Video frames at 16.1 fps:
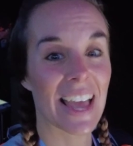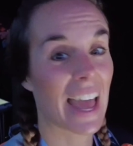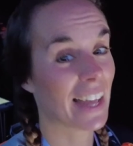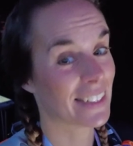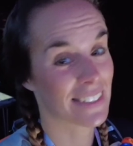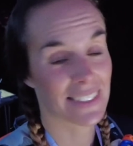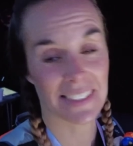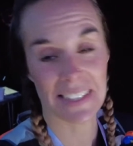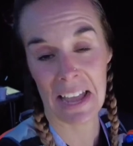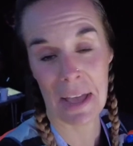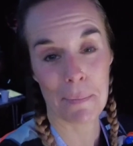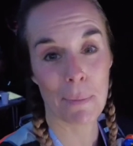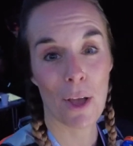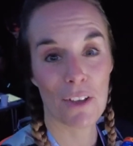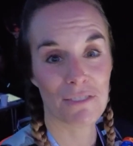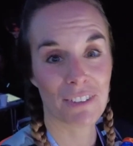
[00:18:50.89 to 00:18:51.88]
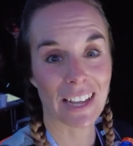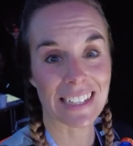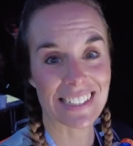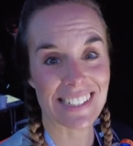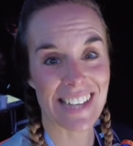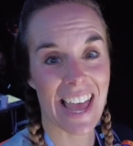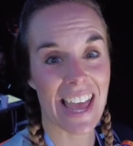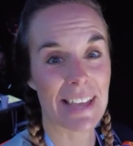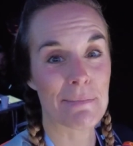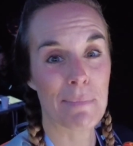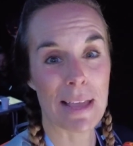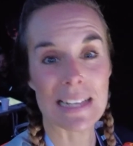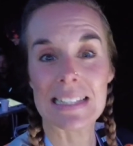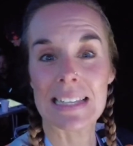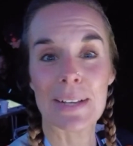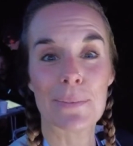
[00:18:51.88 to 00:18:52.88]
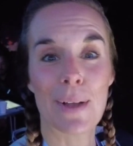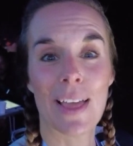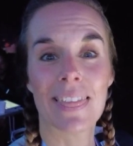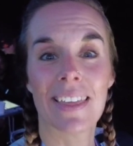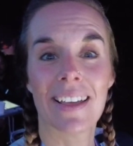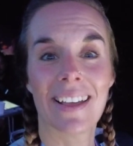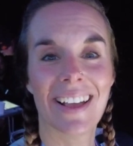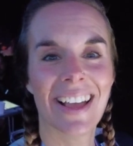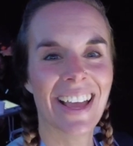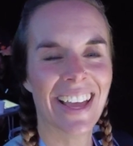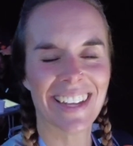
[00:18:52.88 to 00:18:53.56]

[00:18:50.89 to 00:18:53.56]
And yeah, perfect day, amazing weather.